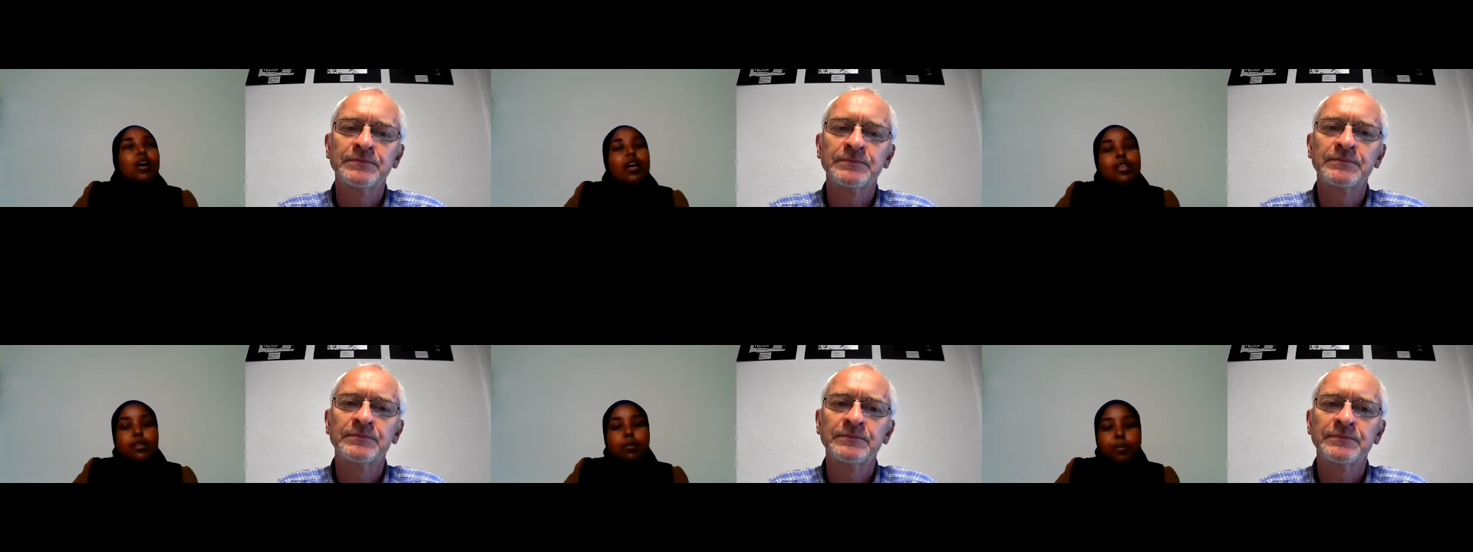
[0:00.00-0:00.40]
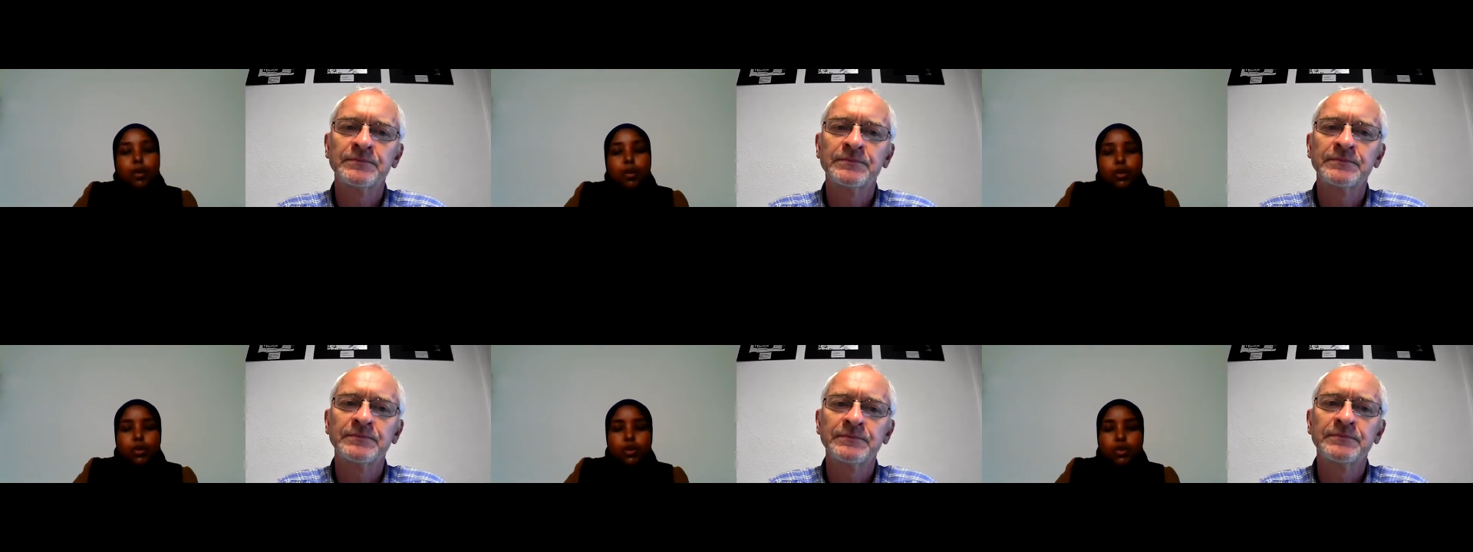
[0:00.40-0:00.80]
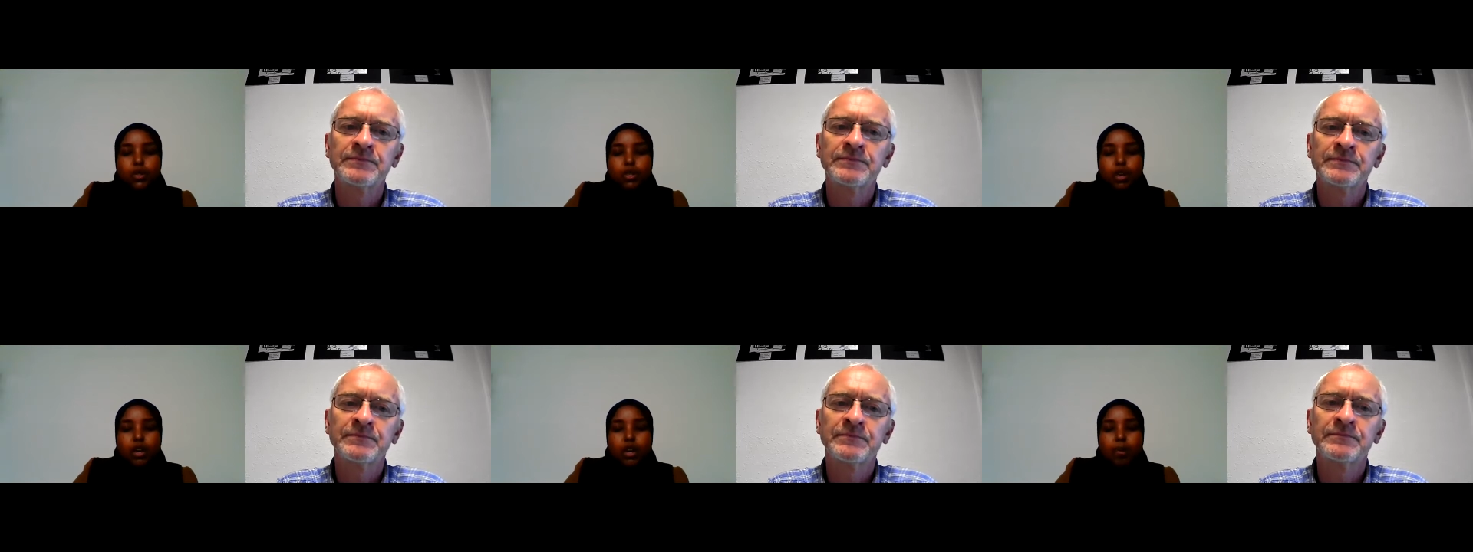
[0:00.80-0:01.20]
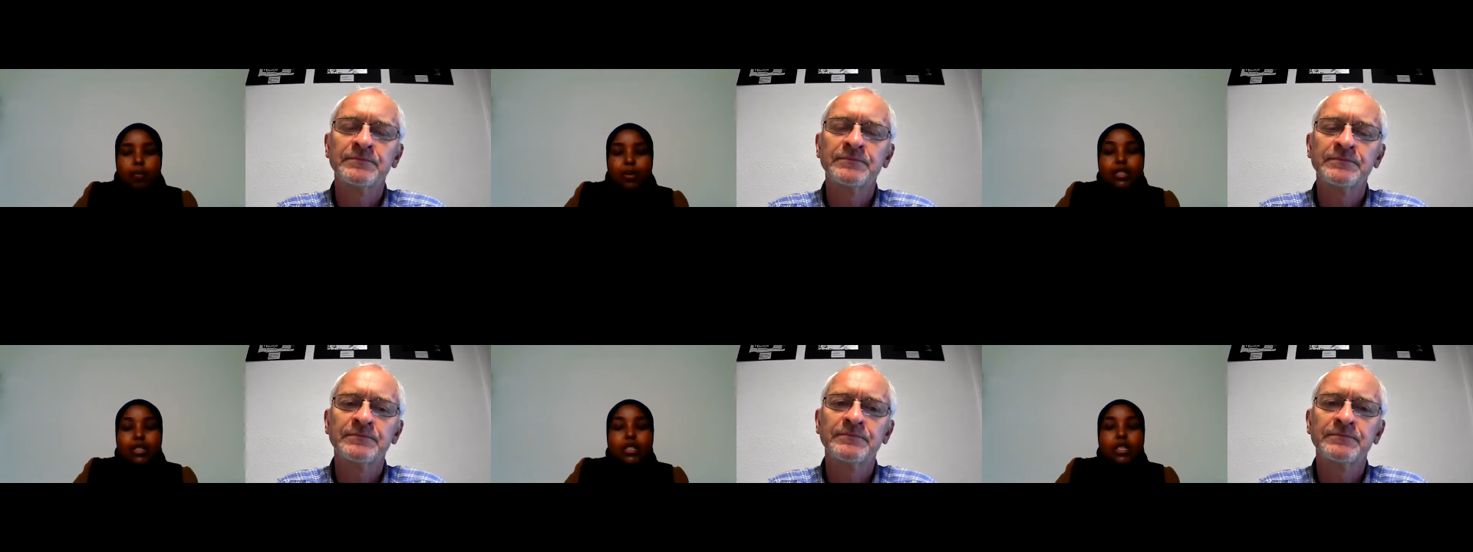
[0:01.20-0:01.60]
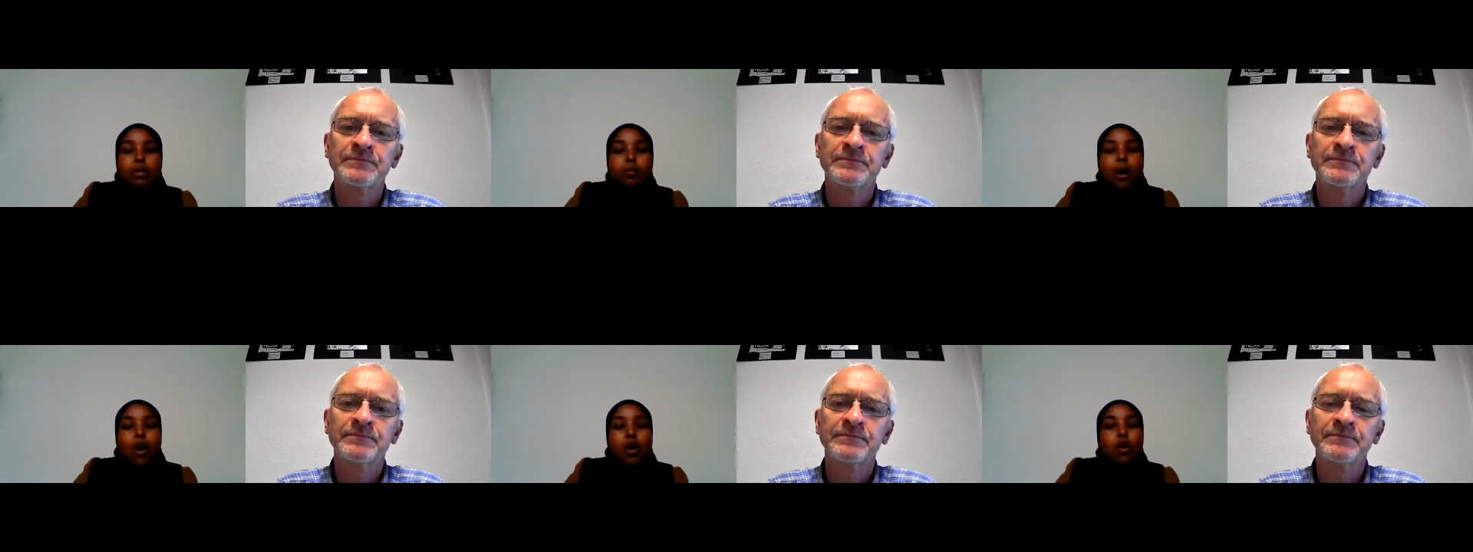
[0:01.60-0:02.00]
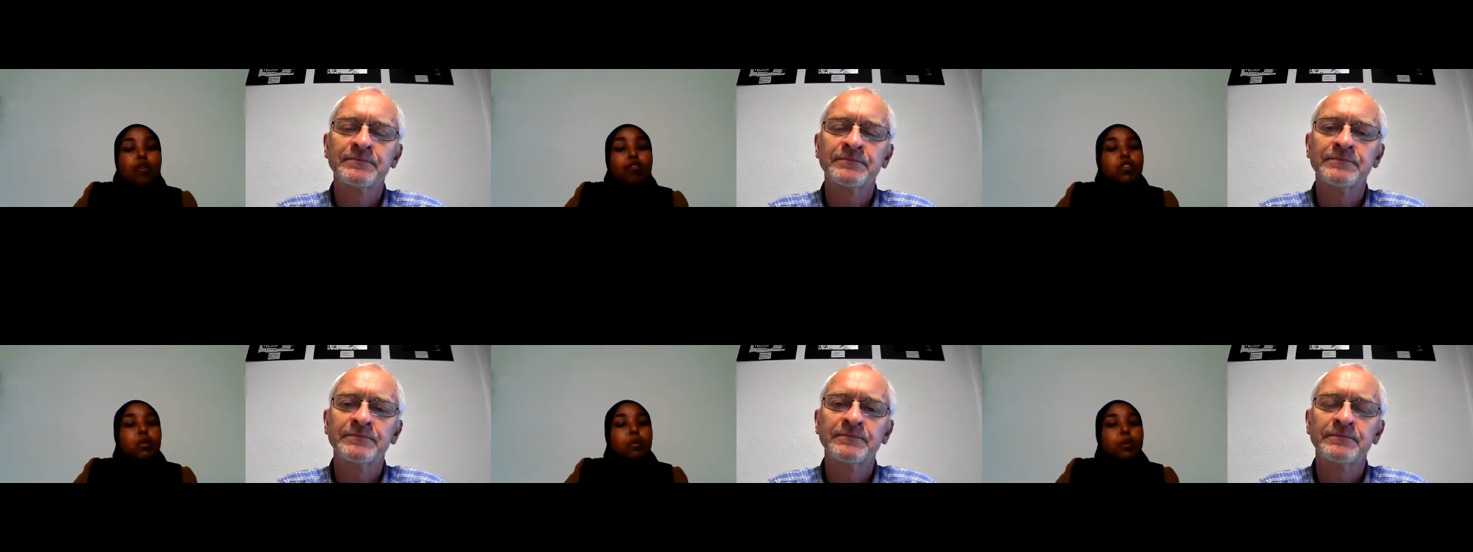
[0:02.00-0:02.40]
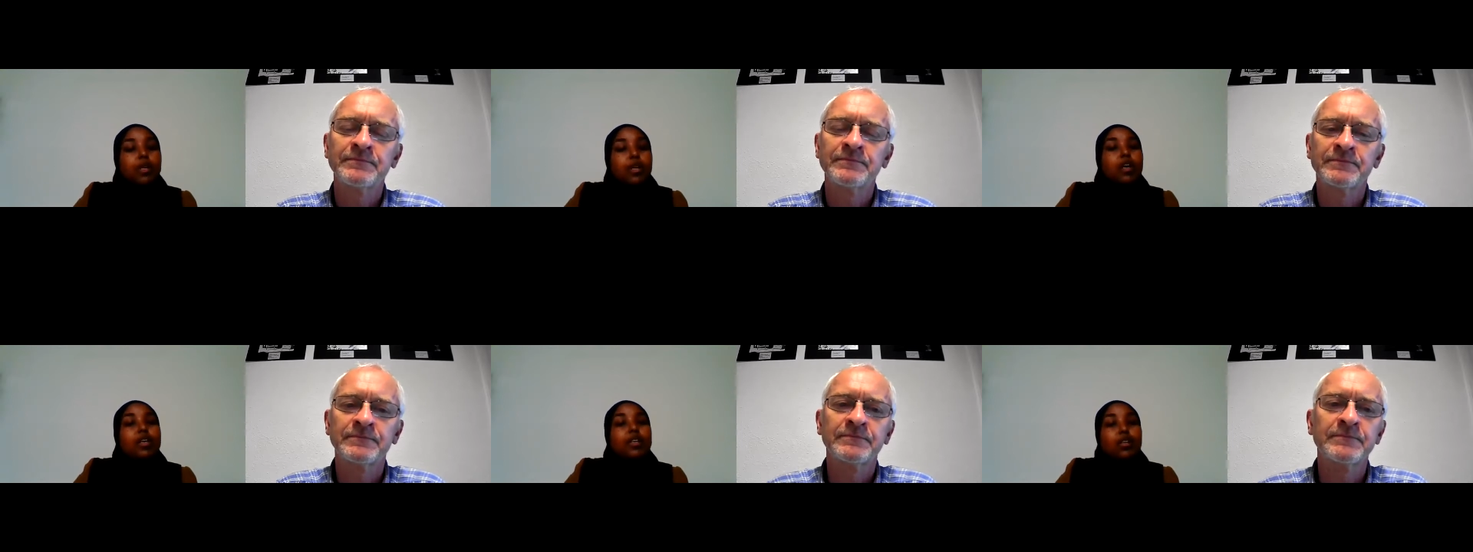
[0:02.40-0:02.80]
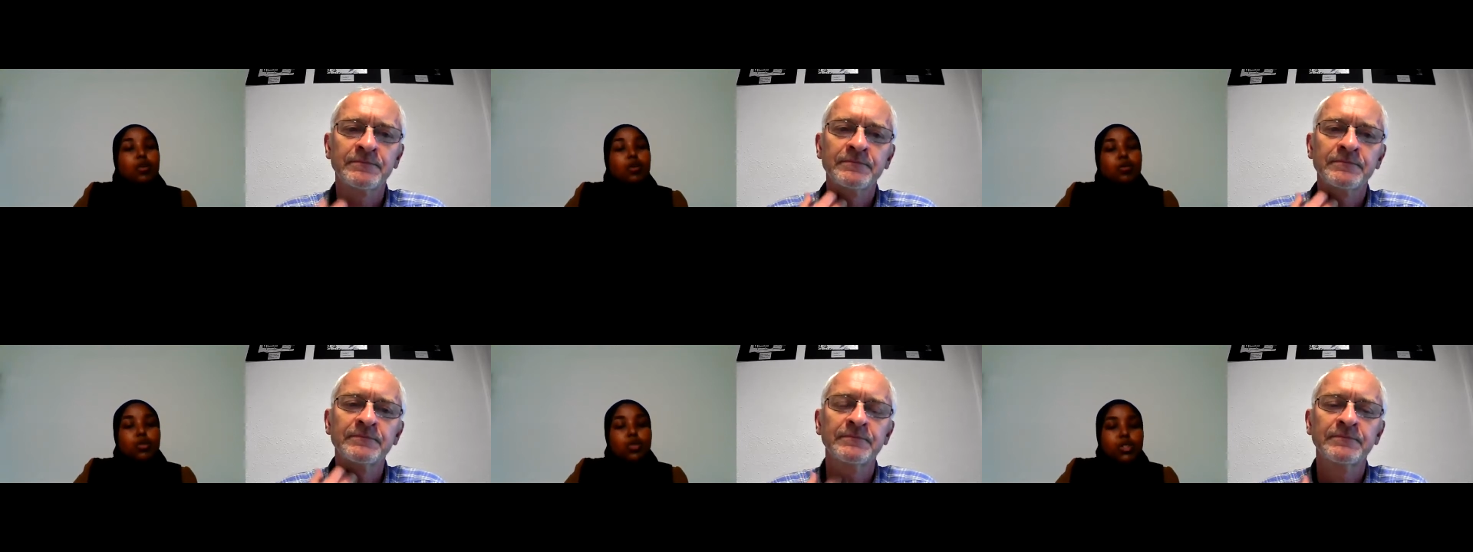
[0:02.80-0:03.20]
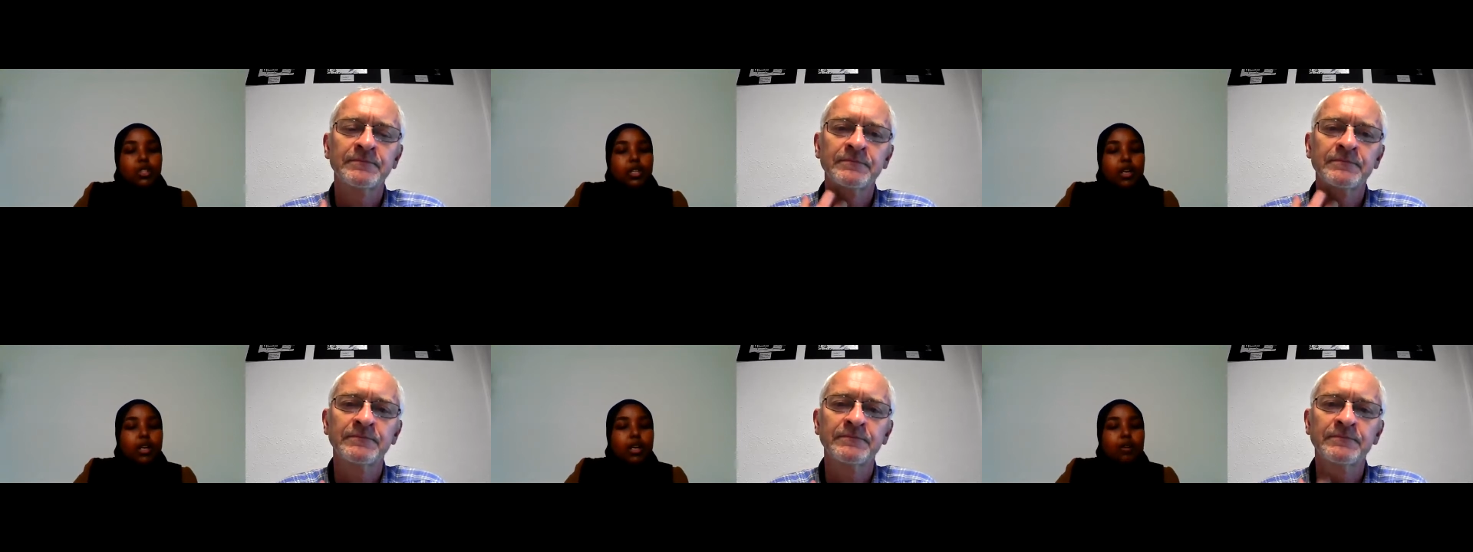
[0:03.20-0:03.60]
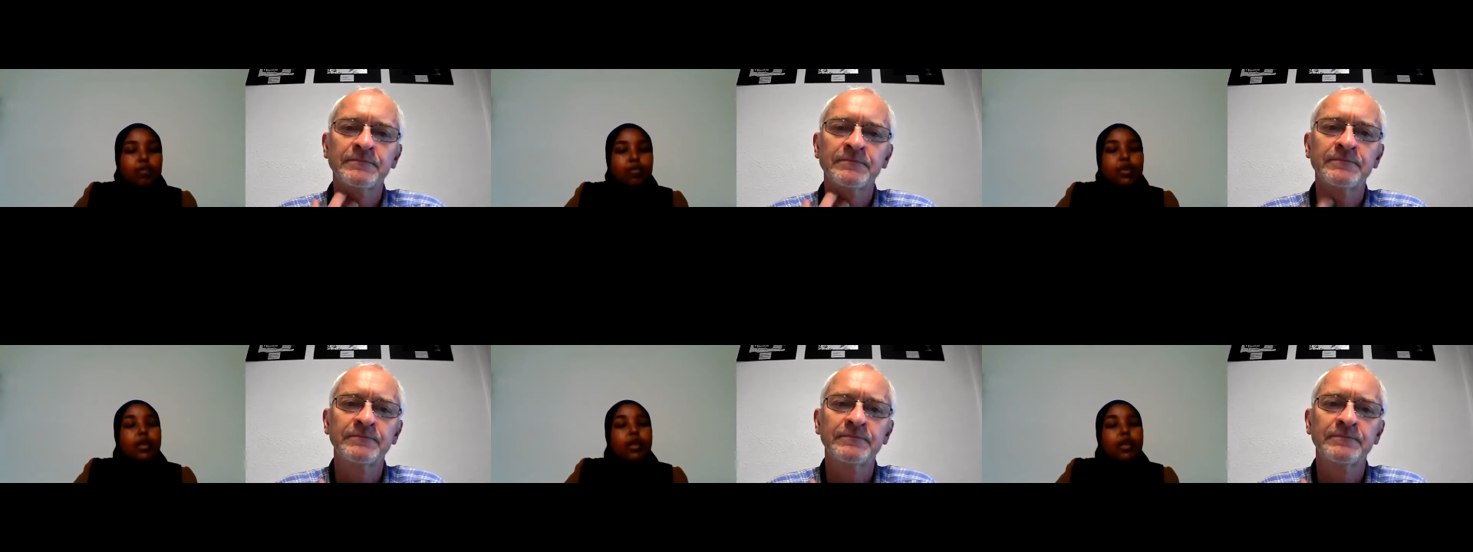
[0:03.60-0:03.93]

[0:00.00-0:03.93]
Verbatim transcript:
Speaker 1: I suppose um, and seeing them how comfortable they are in their own skin after,